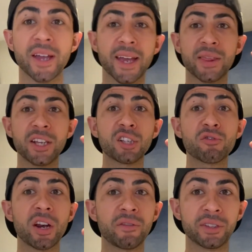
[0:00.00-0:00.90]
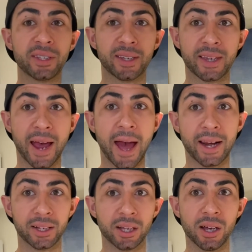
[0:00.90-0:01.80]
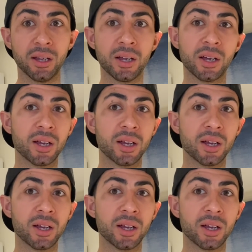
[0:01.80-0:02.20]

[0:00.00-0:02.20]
Again, this is relevant to Canada.